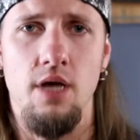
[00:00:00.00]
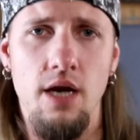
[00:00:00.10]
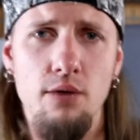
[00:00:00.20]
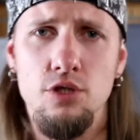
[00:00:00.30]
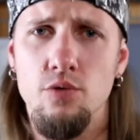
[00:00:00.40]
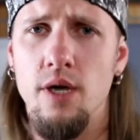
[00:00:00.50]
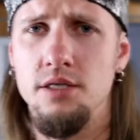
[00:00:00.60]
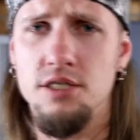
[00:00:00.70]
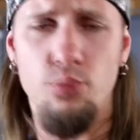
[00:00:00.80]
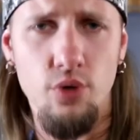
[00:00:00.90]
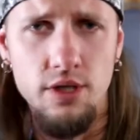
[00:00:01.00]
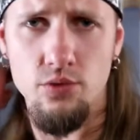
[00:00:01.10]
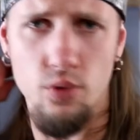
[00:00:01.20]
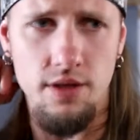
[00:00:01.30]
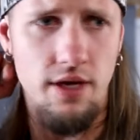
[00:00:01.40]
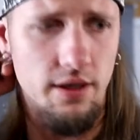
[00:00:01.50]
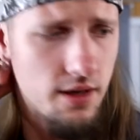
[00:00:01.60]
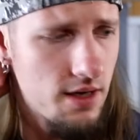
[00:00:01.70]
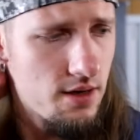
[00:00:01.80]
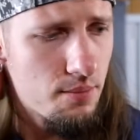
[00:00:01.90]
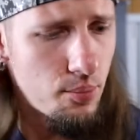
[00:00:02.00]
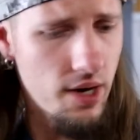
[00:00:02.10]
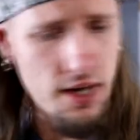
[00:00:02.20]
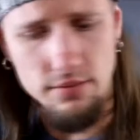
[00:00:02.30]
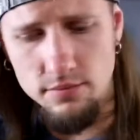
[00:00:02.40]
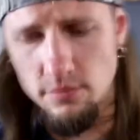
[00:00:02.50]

And I was quite disappointed with it, but